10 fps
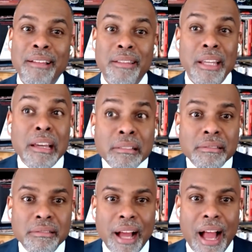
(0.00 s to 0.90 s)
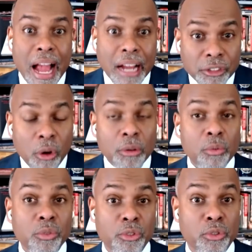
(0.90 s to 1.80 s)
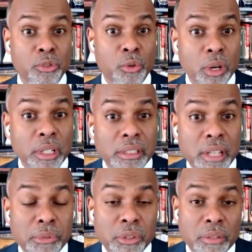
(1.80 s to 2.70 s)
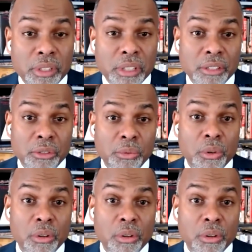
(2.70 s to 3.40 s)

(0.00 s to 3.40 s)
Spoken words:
And then act on your conception of a just